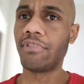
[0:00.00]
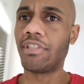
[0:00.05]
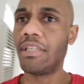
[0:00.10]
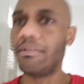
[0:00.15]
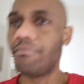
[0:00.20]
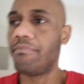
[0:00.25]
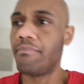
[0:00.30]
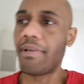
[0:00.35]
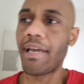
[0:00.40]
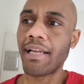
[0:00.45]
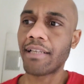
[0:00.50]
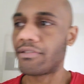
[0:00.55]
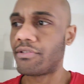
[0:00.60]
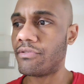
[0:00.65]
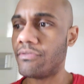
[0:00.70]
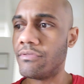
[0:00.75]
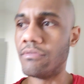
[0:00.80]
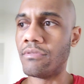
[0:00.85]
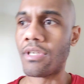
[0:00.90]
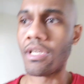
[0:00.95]
get back
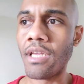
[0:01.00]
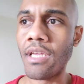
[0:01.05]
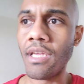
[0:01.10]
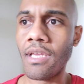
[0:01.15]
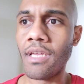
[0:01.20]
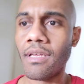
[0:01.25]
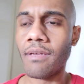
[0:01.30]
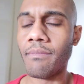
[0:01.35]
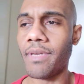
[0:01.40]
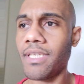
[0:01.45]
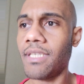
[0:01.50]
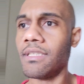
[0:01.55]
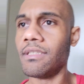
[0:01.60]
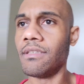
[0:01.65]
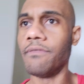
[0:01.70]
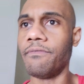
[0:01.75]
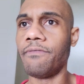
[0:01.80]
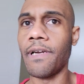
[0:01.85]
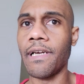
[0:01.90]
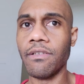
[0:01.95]
to
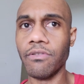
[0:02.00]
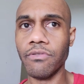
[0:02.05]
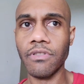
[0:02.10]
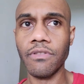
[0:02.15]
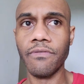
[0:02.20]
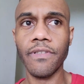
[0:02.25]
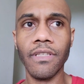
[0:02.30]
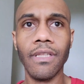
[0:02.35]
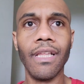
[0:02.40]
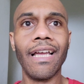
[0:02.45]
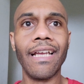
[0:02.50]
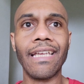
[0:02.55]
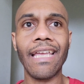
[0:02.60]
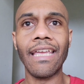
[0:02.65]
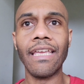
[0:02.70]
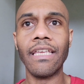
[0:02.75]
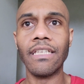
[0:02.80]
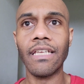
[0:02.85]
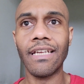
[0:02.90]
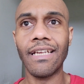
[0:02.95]
making the finals feel like
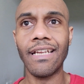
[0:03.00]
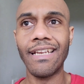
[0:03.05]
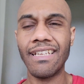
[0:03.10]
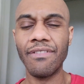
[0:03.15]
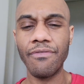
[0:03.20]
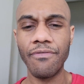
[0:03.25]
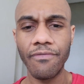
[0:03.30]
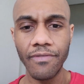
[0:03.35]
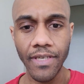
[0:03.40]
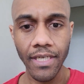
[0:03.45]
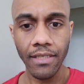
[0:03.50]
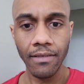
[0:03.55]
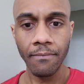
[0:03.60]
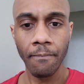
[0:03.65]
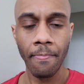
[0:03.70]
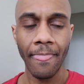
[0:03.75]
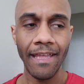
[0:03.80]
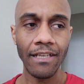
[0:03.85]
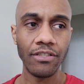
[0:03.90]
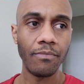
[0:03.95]
a an event
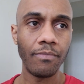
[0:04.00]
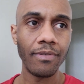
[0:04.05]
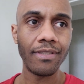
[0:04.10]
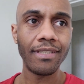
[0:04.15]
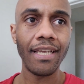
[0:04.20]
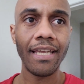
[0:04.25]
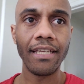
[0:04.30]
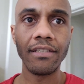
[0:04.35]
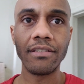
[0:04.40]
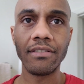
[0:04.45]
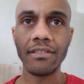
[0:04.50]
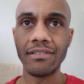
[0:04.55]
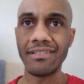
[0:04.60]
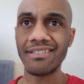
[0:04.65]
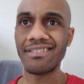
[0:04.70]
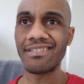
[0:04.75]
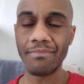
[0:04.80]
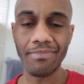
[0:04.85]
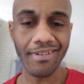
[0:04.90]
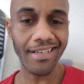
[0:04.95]
as it pertains to
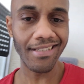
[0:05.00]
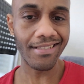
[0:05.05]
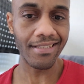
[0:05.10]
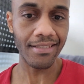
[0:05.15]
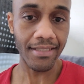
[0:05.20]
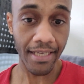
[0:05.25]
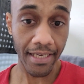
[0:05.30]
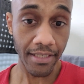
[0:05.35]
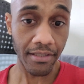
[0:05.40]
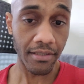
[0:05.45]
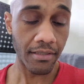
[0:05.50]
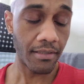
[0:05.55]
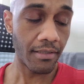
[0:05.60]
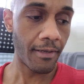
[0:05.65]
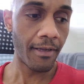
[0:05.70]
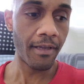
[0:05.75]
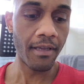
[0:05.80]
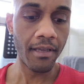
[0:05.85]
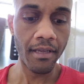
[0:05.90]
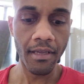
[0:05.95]
just the presentation.
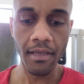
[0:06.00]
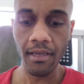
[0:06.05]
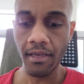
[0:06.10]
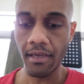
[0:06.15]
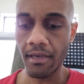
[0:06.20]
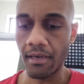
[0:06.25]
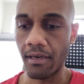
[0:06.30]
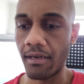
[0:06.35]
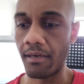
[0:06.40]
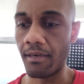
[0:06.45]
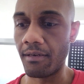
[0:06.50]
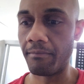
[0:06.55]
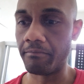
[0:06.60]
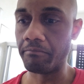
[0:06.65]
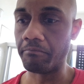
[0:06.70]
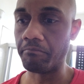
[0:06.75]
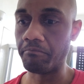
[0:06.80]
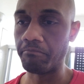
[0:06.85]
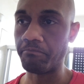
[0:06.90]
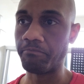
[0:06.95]

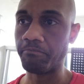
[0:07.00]
Um,